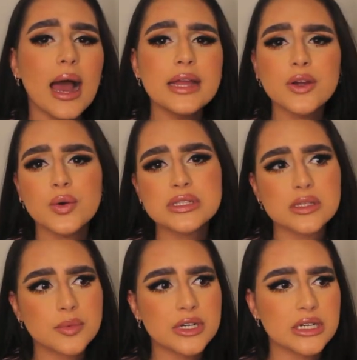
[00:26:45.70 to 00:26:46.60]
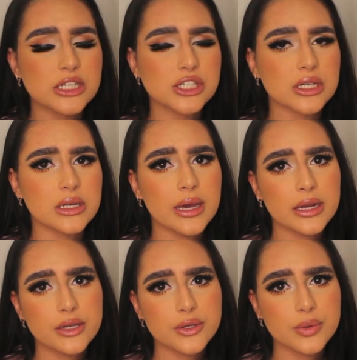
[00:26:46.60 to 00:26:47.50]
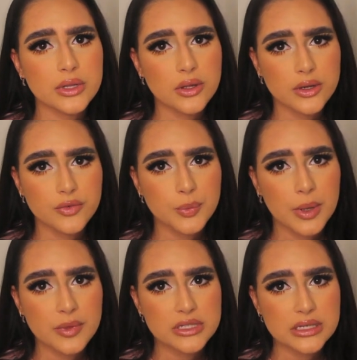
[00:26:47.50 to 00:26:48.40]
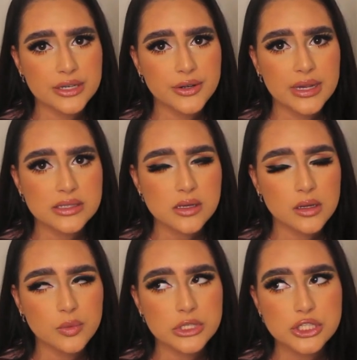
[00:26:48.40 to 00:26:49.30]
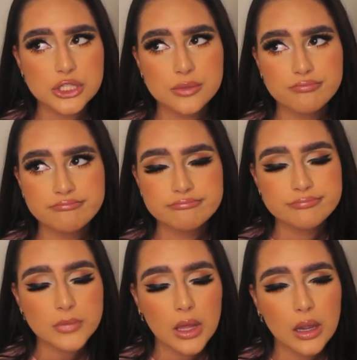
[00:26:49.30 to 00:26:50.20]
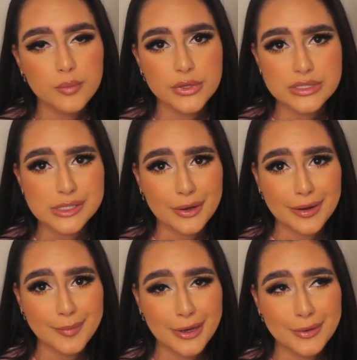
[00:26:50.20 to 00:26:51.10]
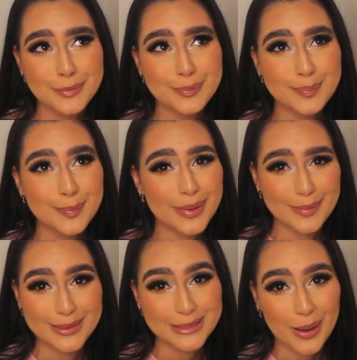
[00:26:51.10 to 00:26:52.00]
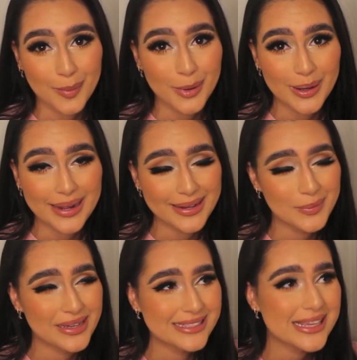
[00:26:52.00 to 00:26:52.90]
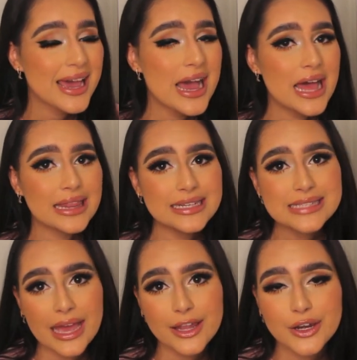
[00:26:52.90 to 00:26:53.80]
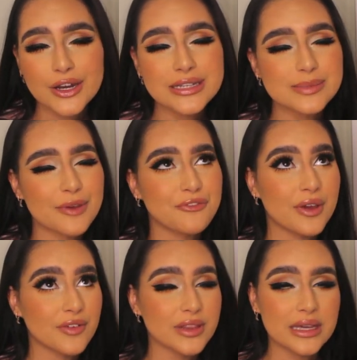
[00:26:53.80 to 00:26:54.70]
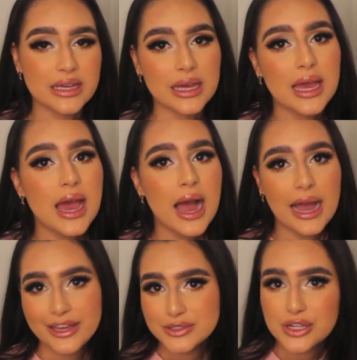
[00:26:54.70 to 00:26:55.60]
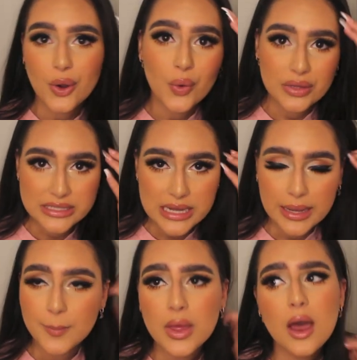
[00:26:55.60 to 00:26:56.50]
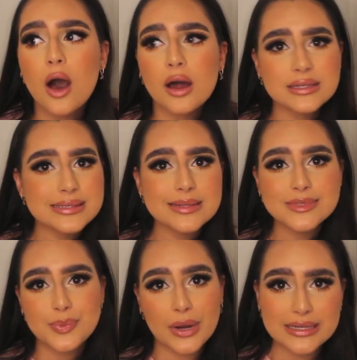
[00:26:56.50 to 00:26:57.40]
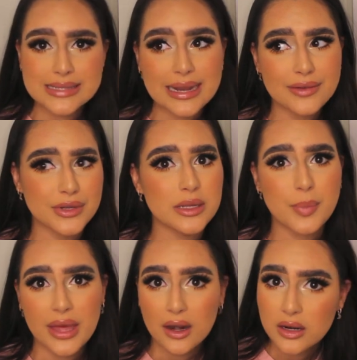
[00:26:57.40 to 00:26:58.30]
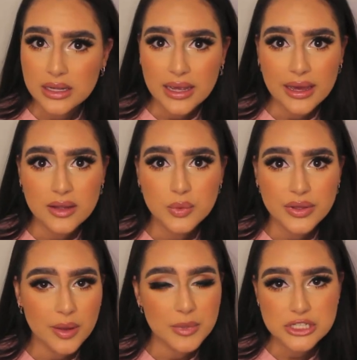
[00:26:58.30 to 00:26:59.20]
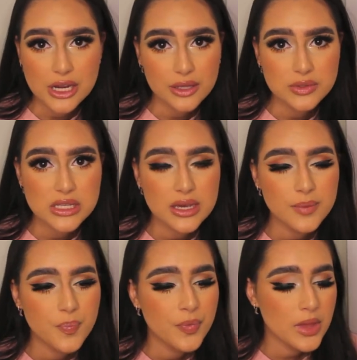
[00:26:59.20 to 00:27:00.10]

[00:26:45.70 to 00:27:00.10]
I know it's limited edition, and I know a lot of you probably didn't get your hands on it, which I'm really sorry about, but I'm going to talk about it anyways. This highlighter is my favorite thing. I use it all the time. Honestly, I'm surprised that I haven't hit pan on it yet with how much I use it,